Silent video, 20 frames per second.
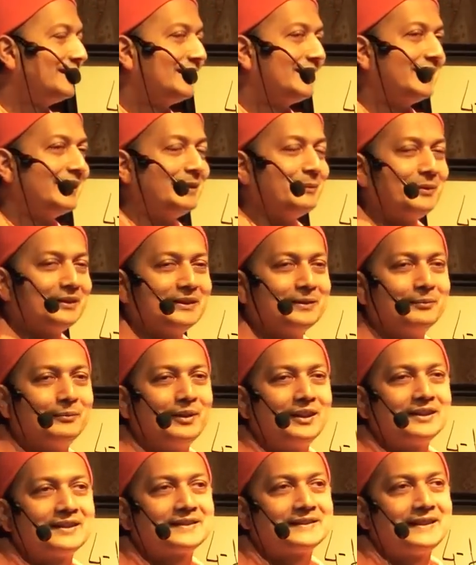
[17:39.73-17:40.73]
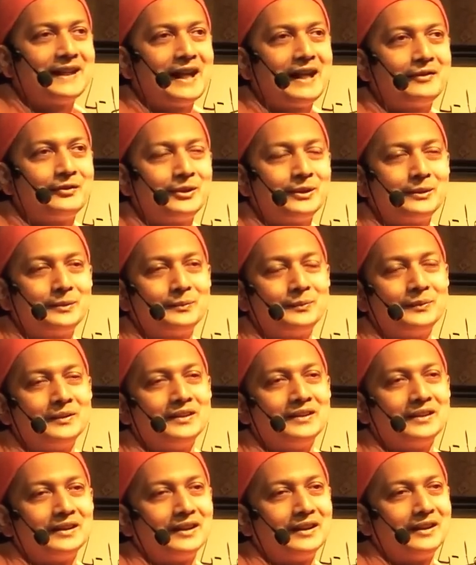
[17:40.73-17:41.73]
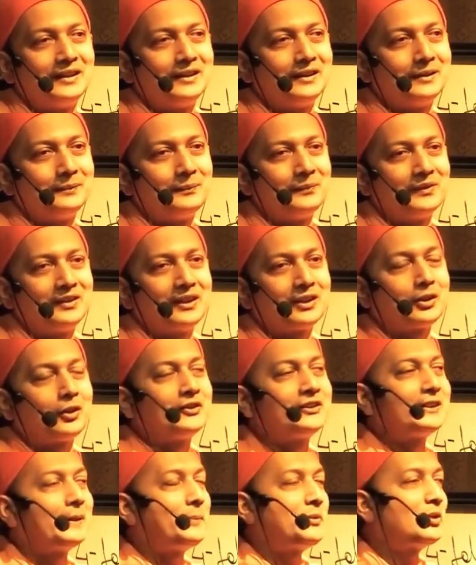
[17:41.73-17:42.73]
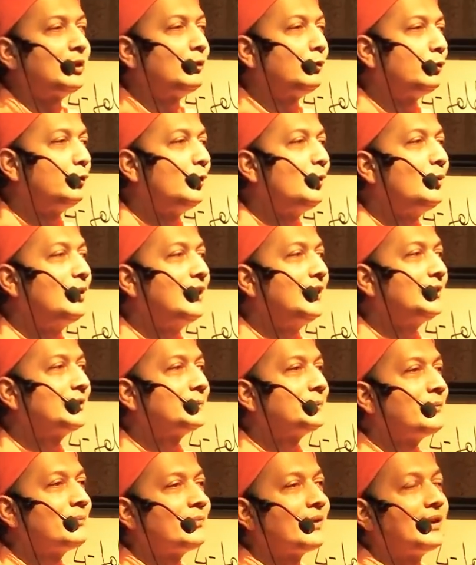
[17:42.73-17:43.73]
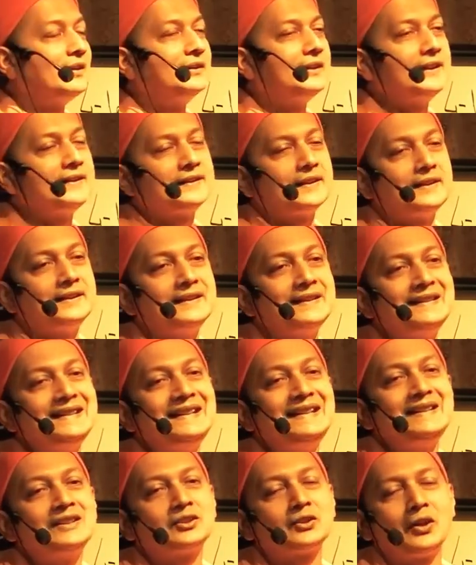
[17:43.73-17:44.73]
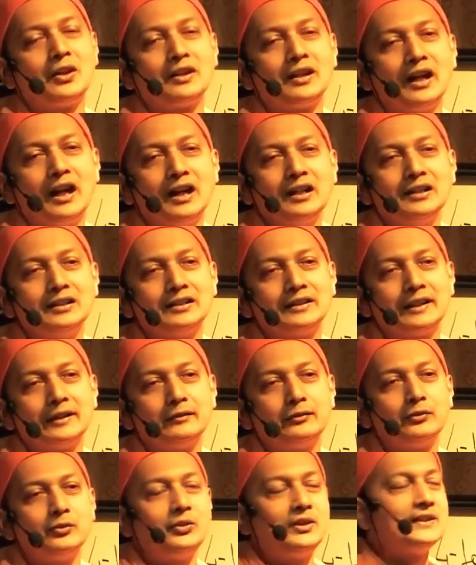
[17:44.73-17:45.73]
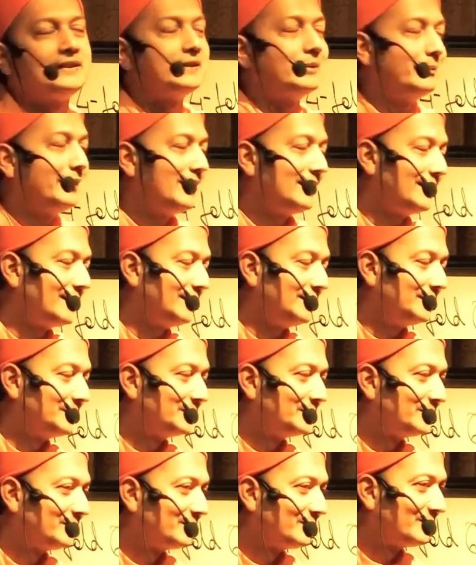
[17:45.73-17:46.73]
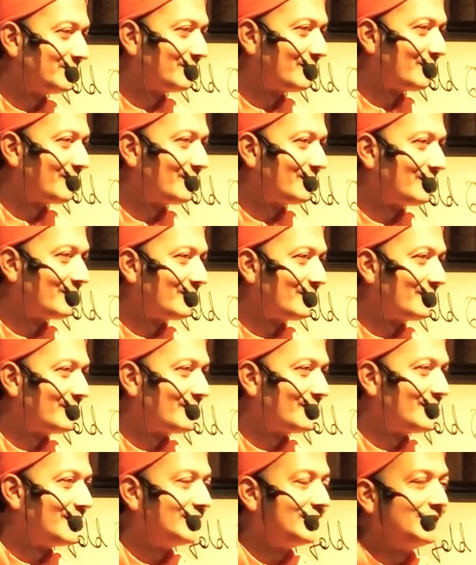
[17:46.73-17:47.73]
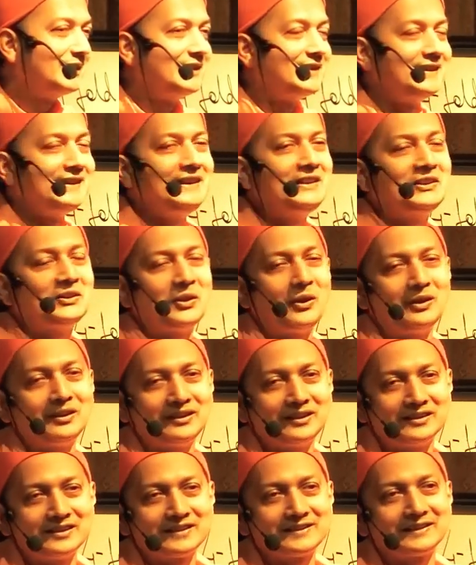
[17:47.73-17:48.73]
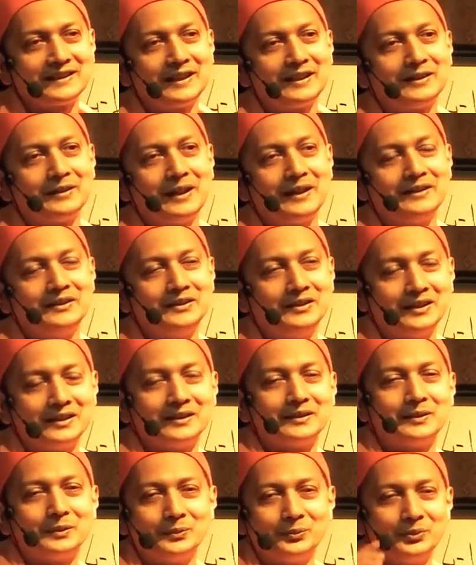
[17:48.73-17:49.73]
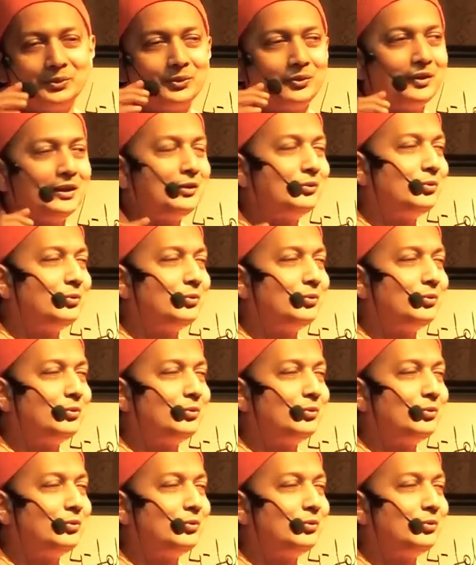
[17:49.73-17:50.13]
but the monks, they have their conception of food is, there is a disease called hunger and food is the medicine. There's a disease called thirst and you drink